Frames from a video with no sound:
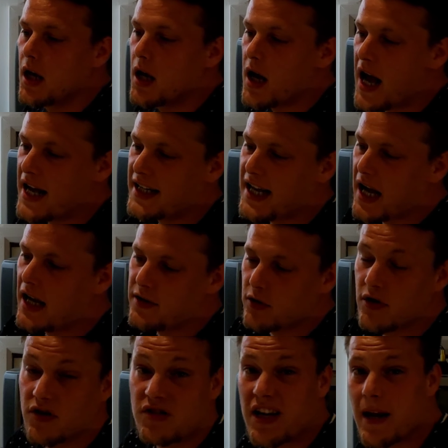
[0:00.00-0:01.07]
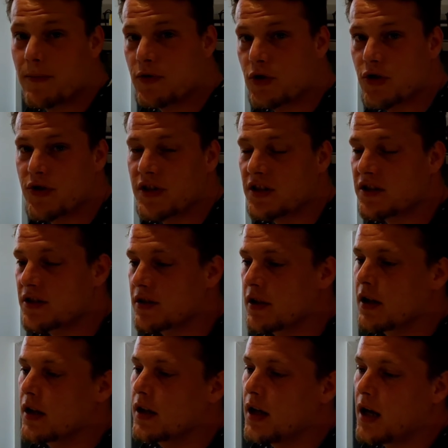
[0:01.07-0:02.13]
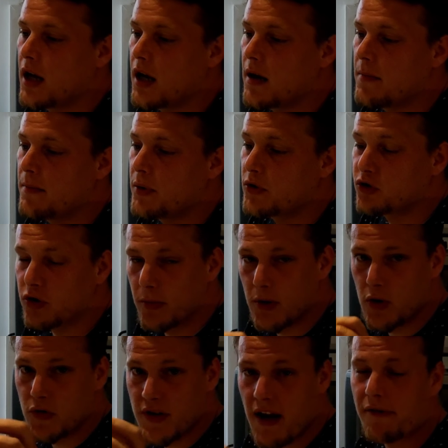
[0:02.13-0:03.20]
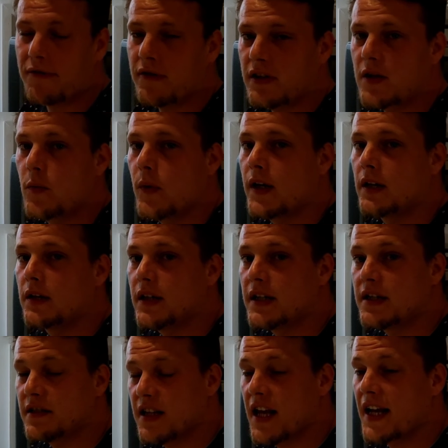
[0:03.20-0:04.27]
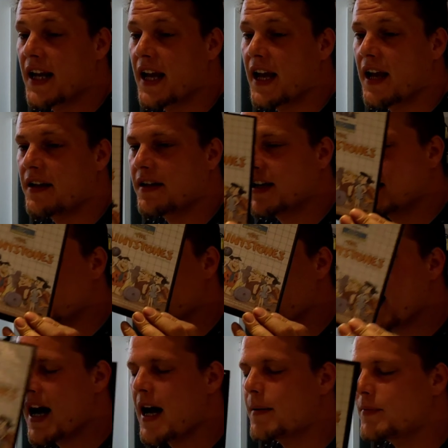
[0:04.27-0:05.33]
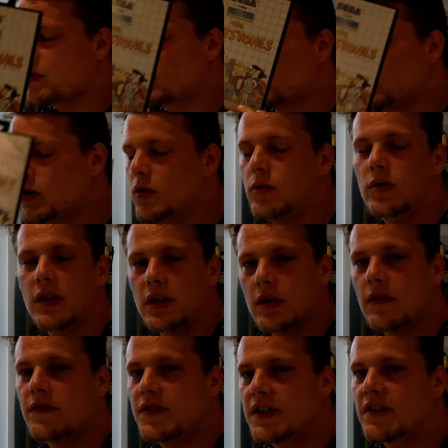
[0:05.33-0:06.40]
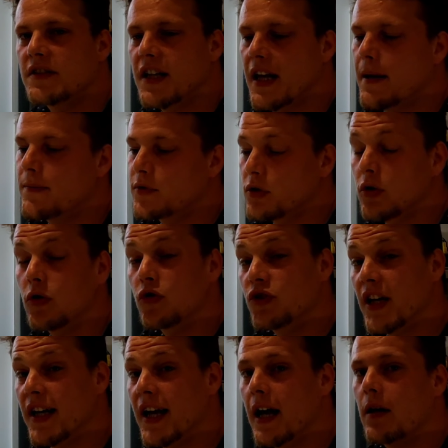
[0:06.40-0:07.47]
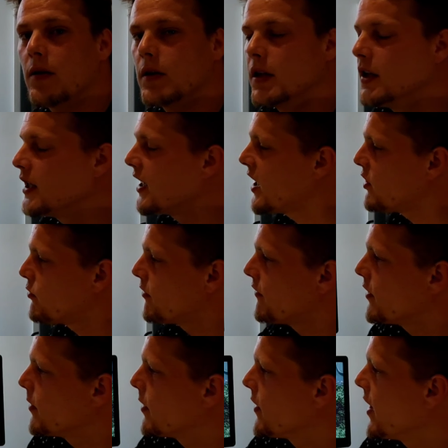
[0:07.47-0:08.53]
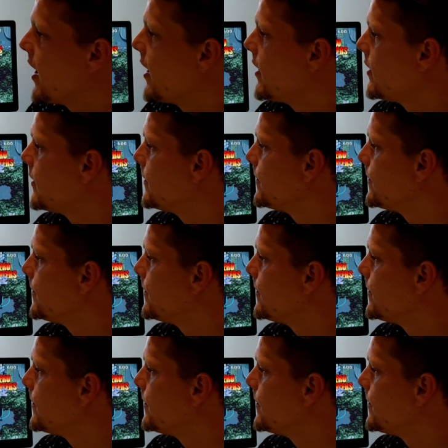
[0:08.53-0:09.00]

I can't do this game justice, but someone who definitely will is Sega Head. He absolutely loves this game, so go and check out his review on that.